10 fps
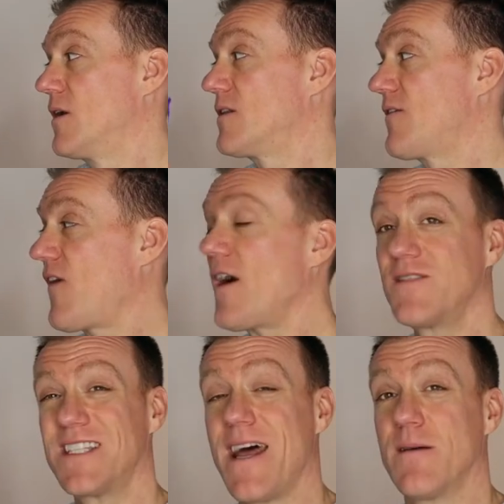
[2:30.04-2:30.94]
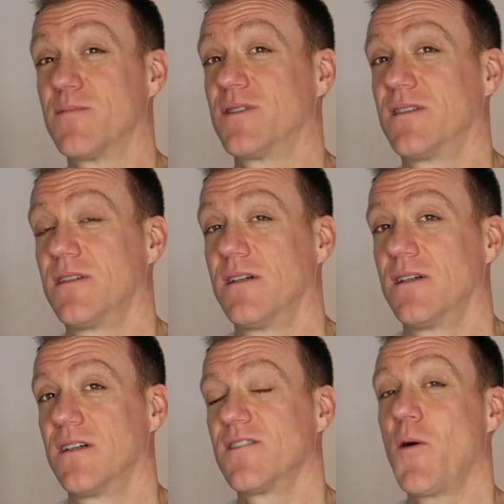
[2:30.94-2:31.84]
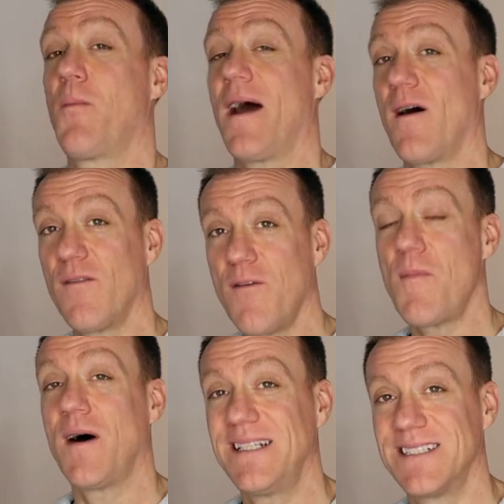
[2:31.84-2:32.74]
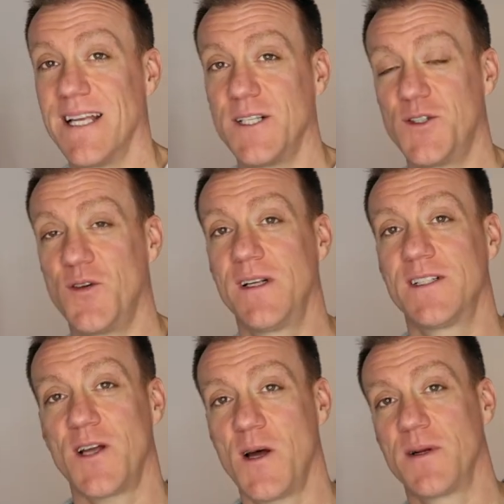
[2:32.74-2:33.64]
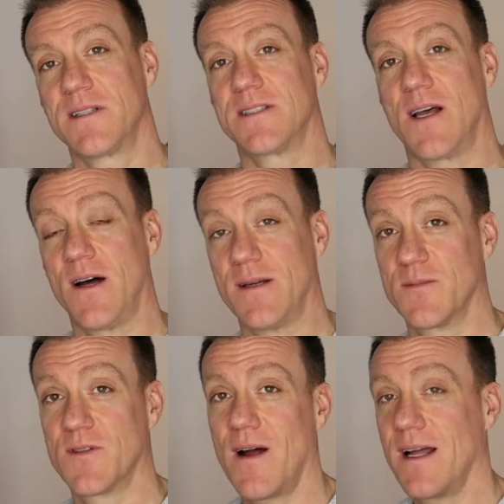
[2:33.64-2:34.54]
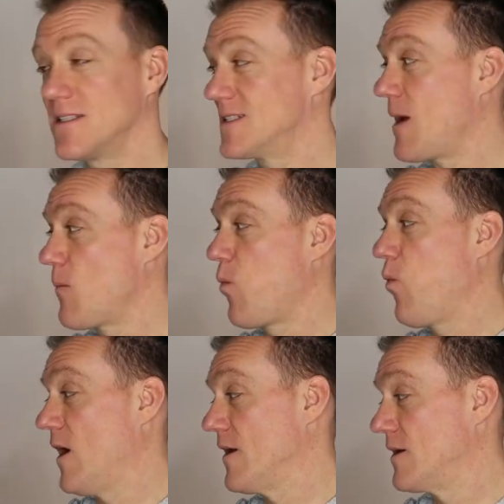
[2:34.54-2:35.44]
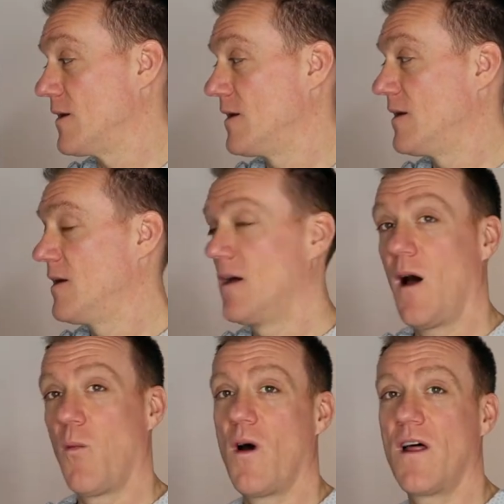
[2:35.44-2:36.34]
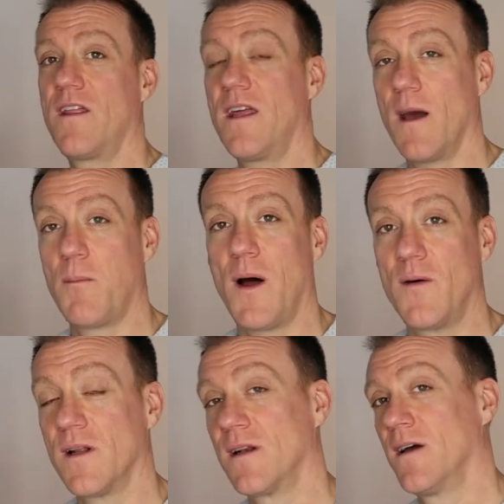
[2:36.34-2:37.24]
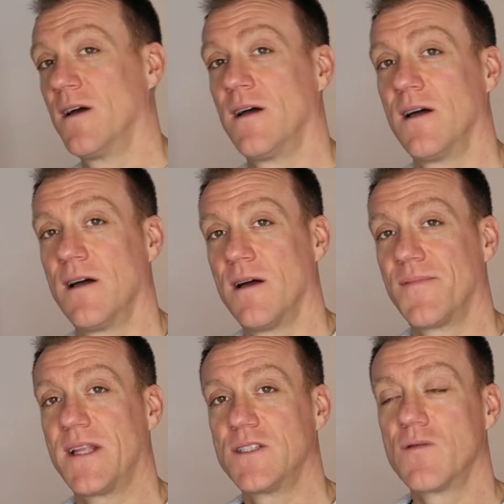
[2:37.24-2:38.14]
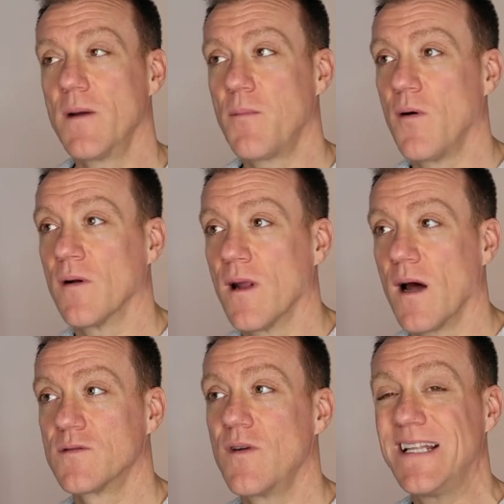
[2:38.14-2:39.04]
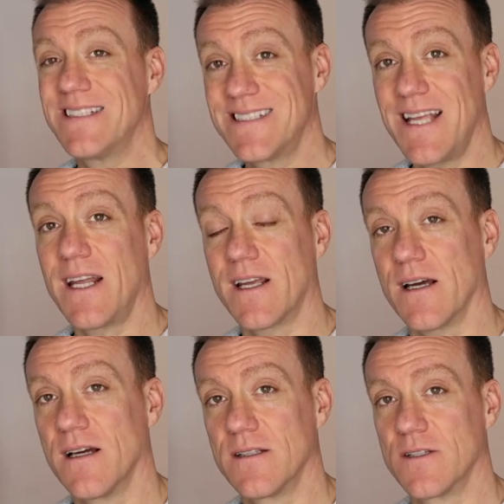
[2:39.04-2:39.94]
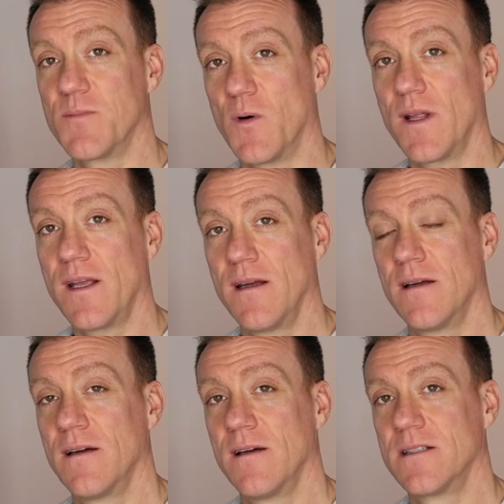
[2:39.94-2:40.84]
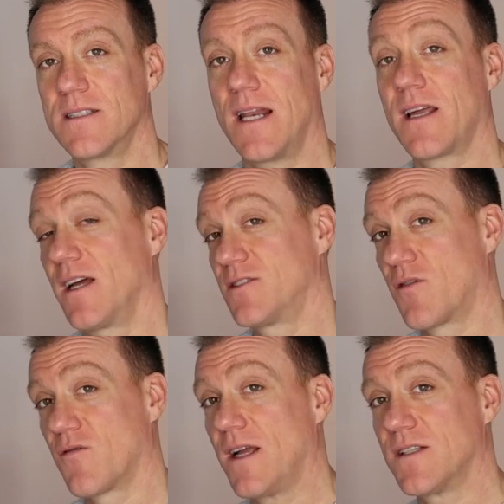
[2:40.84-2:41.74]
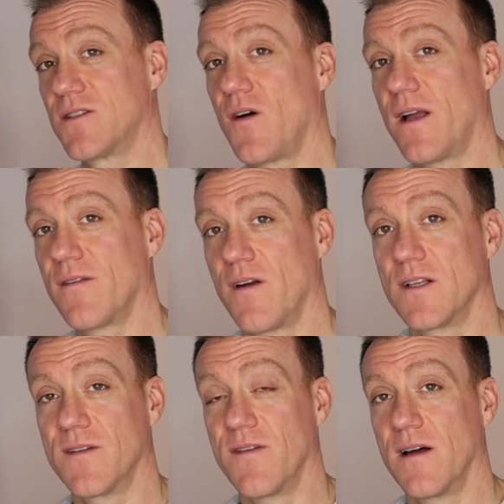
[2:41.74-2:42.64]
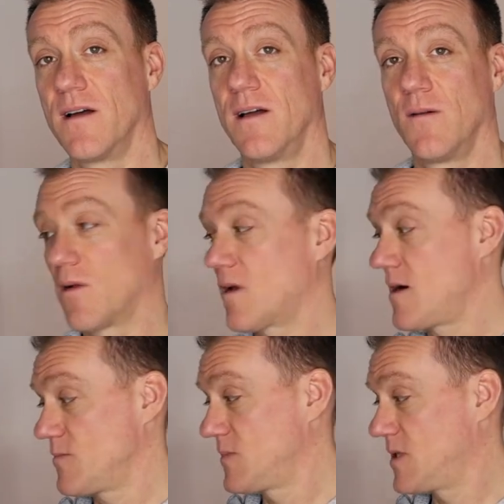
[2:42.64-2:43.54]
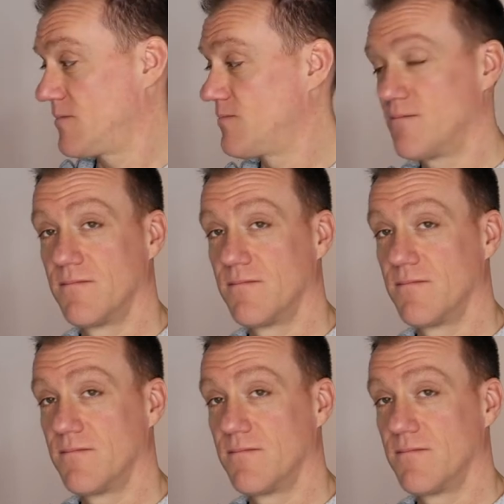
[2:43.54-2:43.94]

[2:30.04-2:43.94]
the 5 steps to a powerful mindset during turbulent times, right? Step 1, a worthy opponent. This is really important. I was reading Seneca this morning. Seneca is a great Stoic philosopher. We'll come to